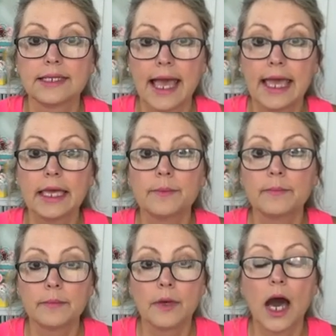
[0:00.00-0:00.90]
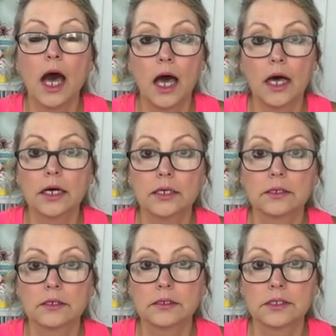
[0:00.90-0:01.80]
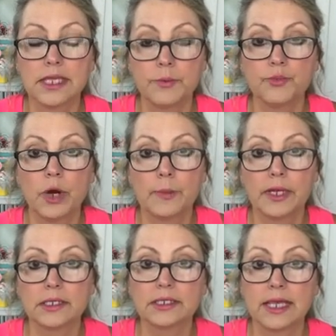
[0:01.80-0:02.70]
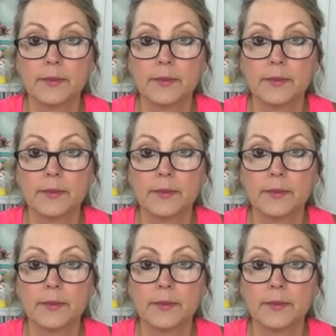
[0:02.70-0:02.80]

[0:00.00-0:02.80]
Same premise,